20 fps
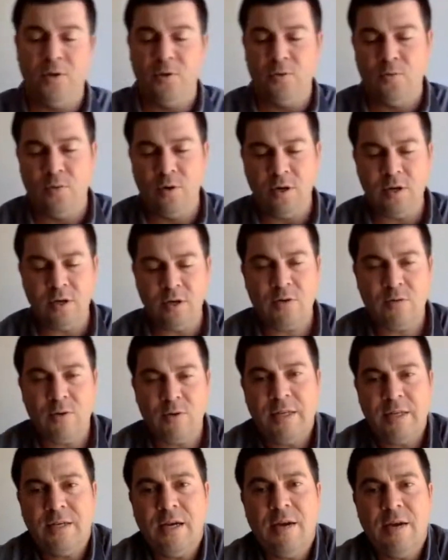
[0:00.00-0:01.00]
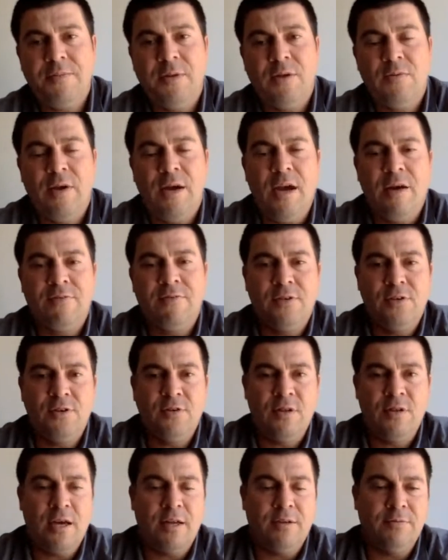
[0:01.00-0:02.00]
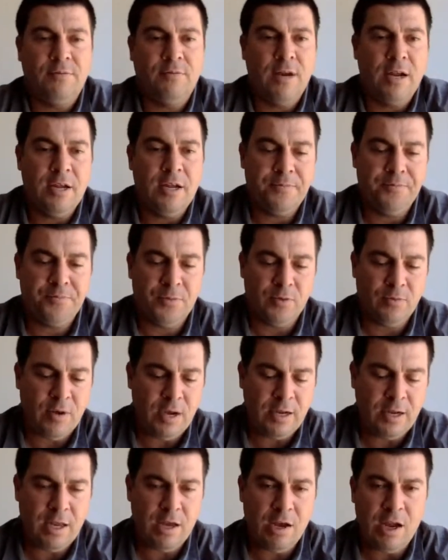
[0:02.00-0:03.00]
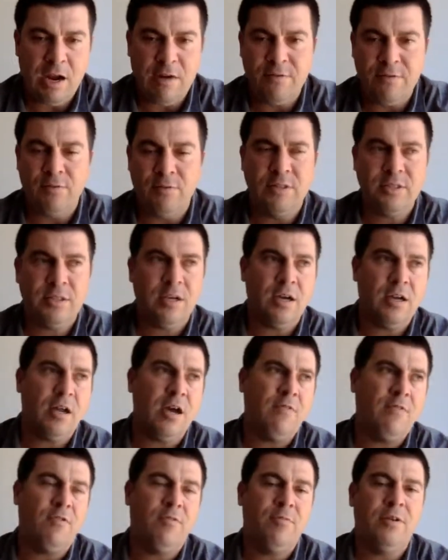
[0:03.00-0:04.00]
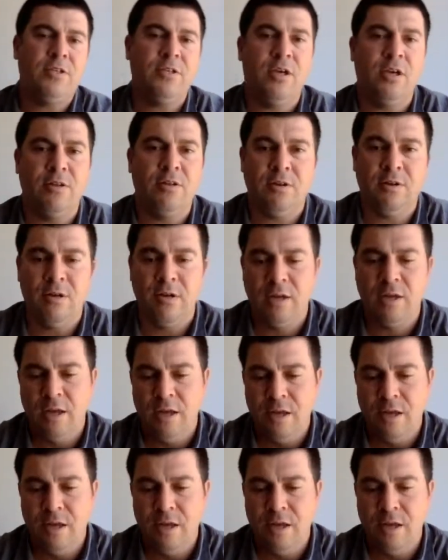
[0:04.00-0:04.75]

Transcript: What a great time that we have to do that, right? Right now, everyone's cut off from each other.